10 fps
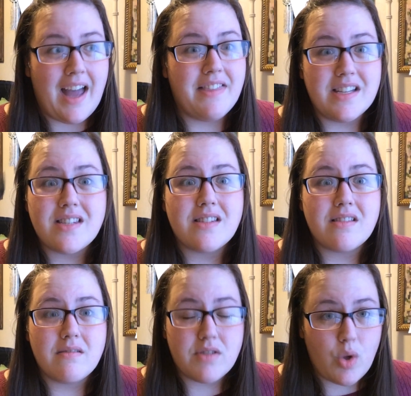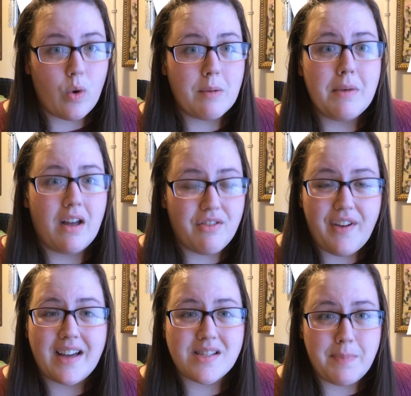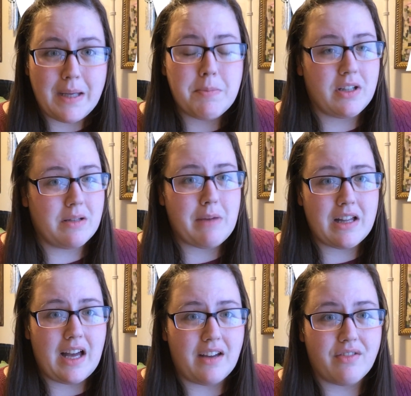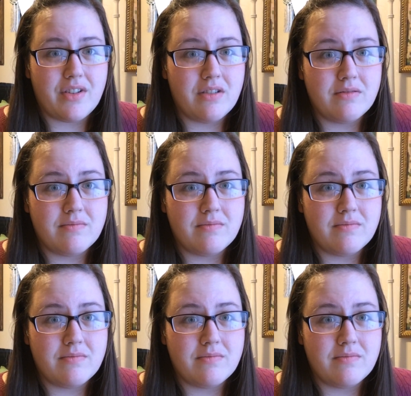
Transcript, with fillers: And this storm affects people in my life.